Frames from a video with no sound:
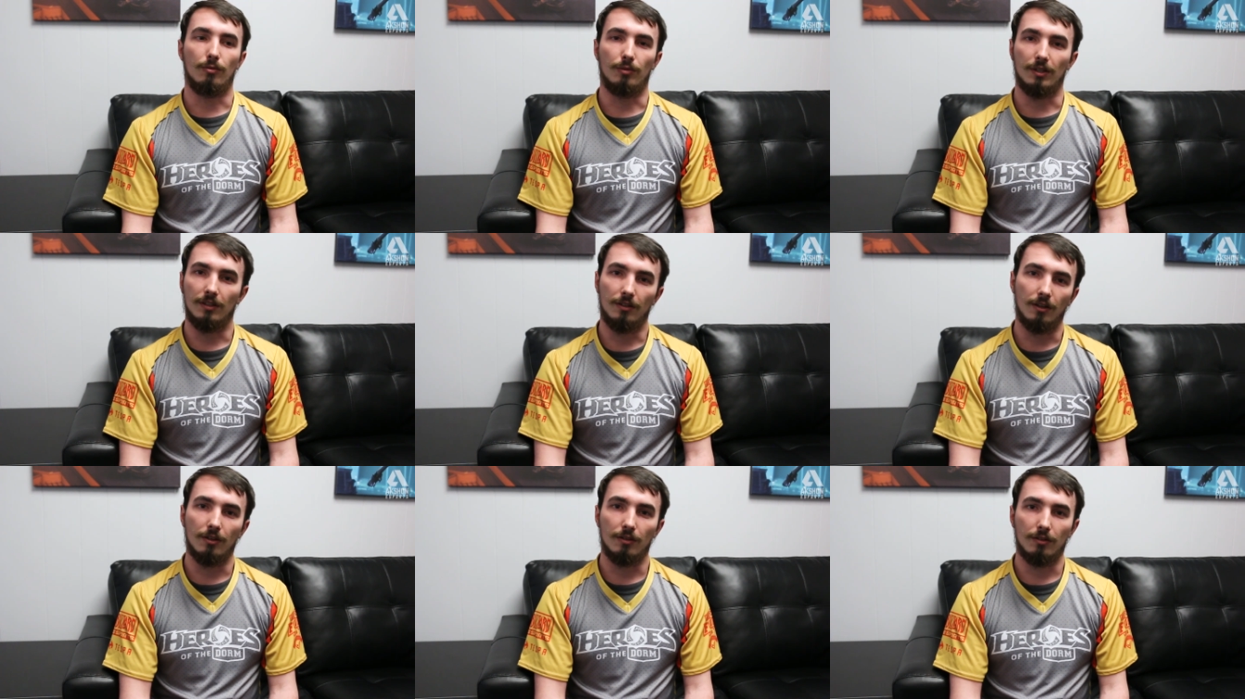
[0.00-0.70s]
We
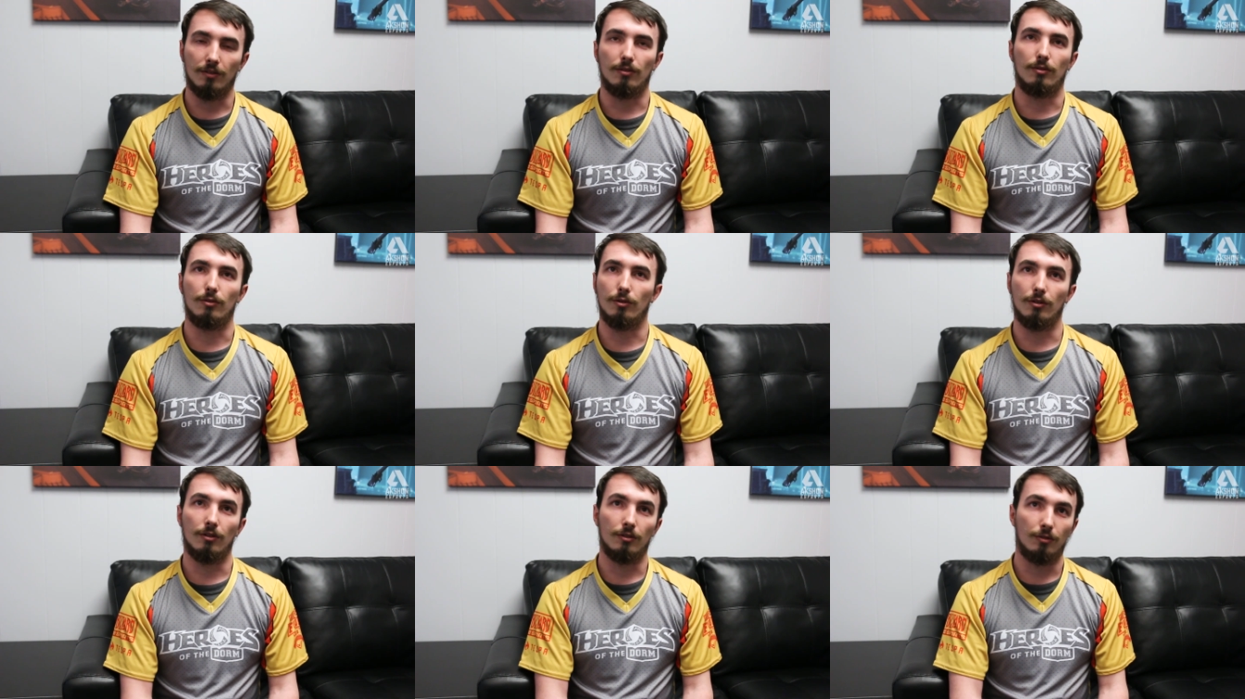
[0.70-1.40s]
didn't
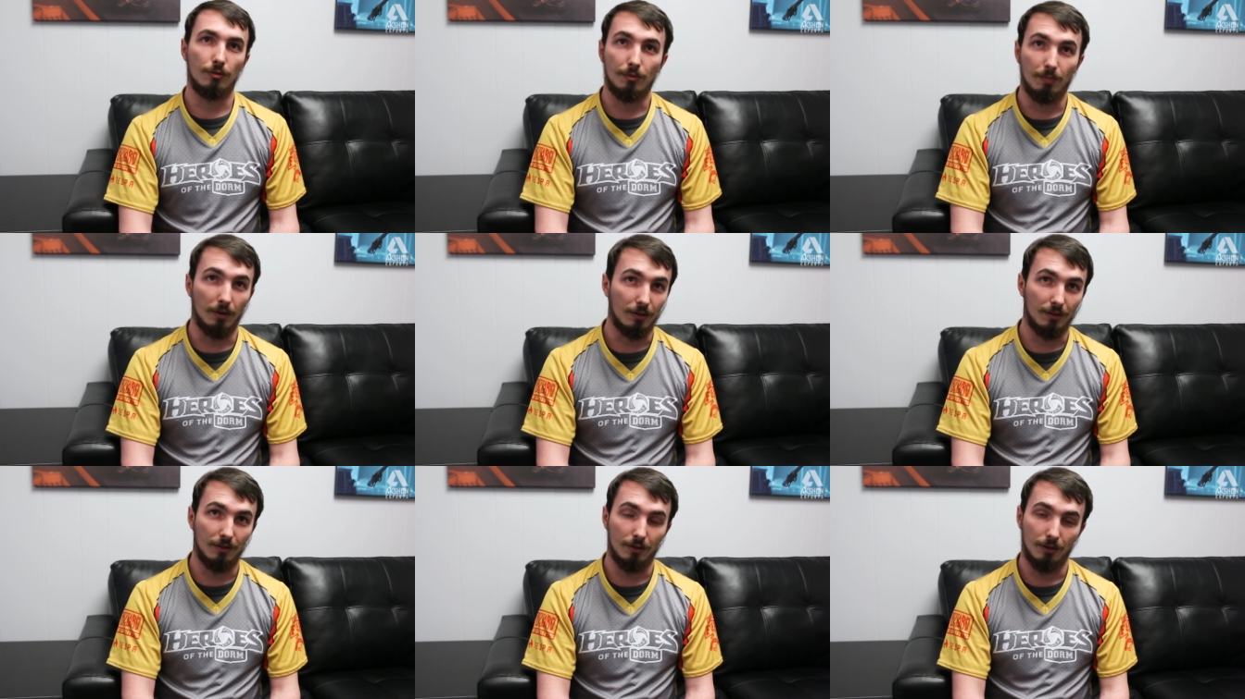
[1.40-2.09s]
go to
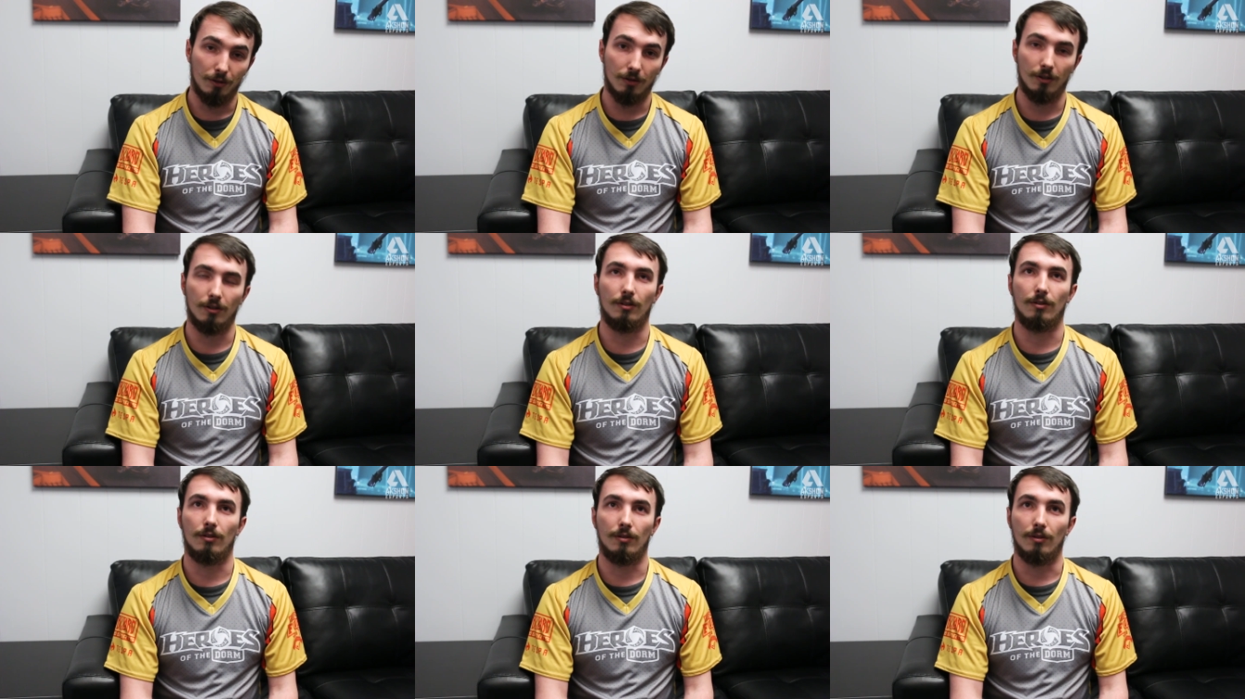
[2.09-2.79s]
sport
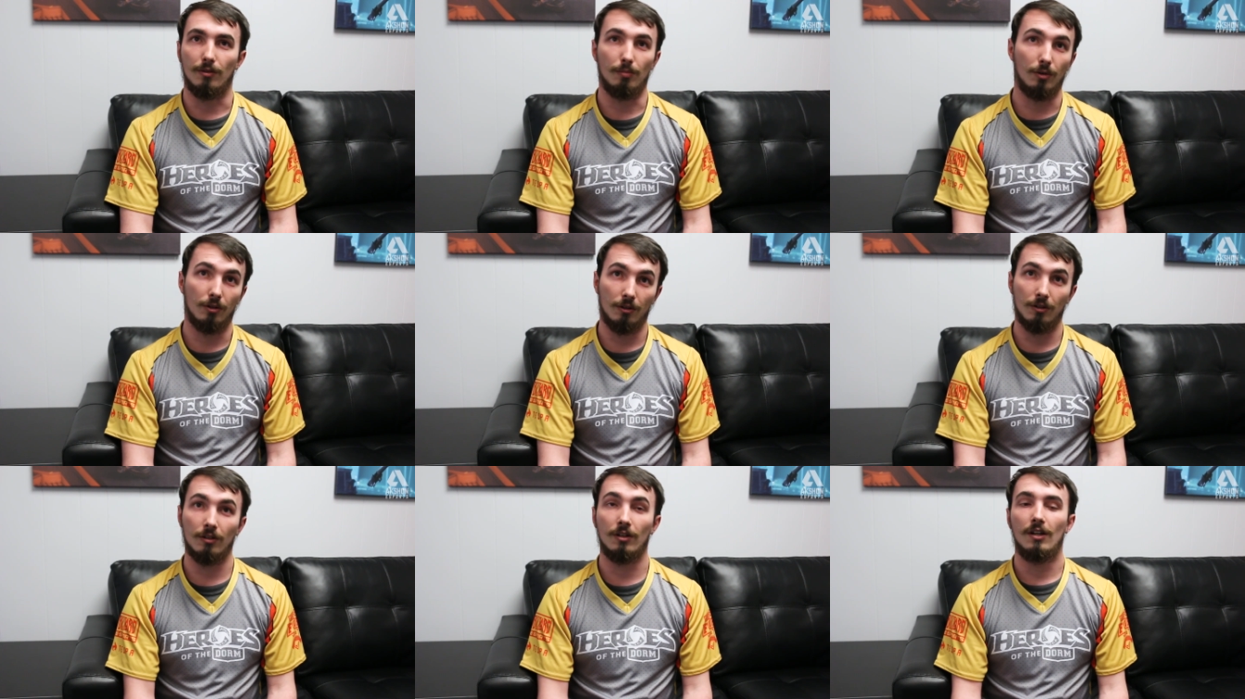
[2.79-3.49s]

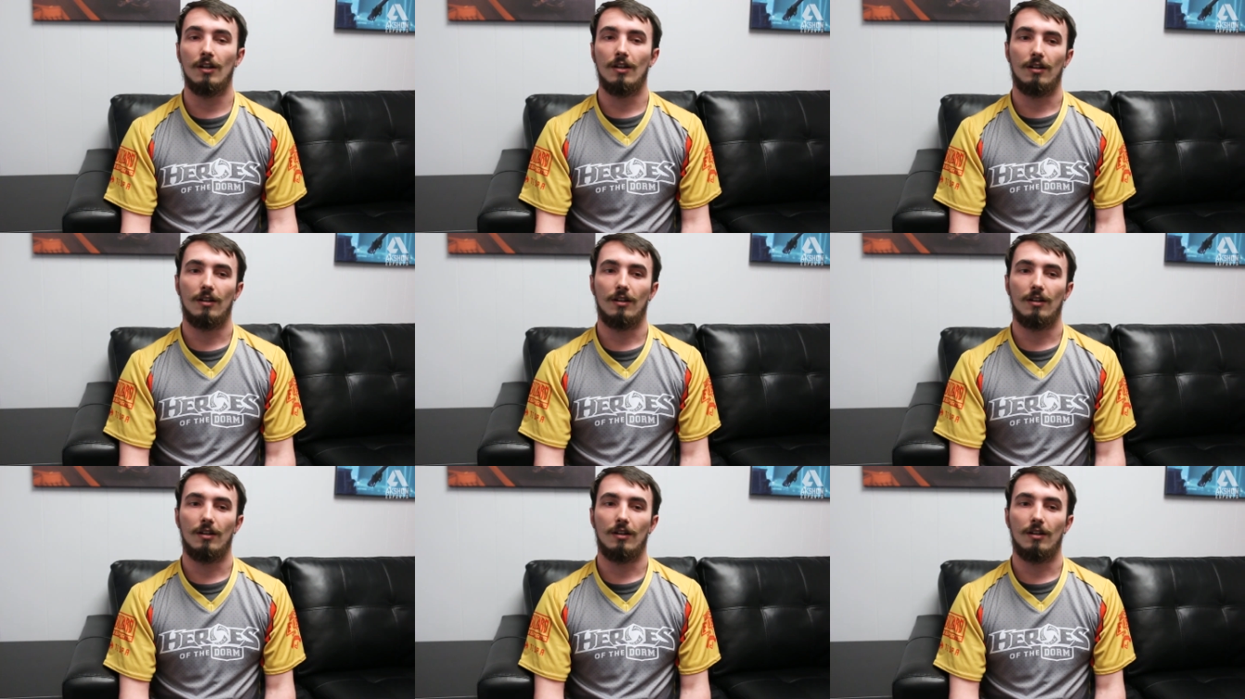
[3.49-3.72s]
more.